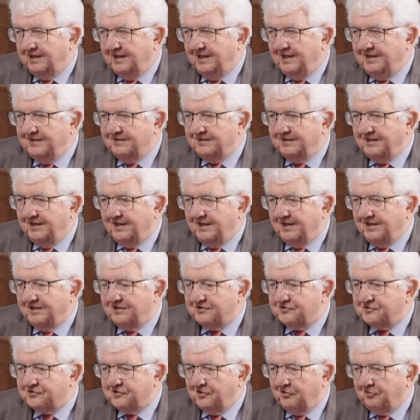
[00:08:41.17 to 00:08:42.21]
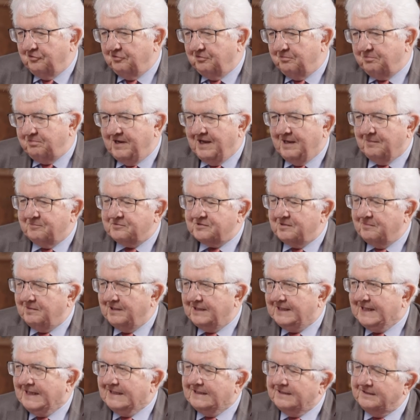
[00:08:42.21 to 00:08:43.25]
And so perhaps I will
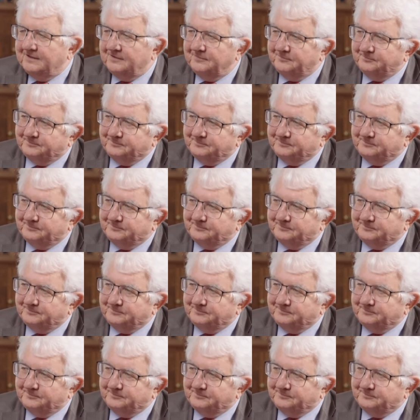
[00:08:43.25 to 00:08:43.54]
get it.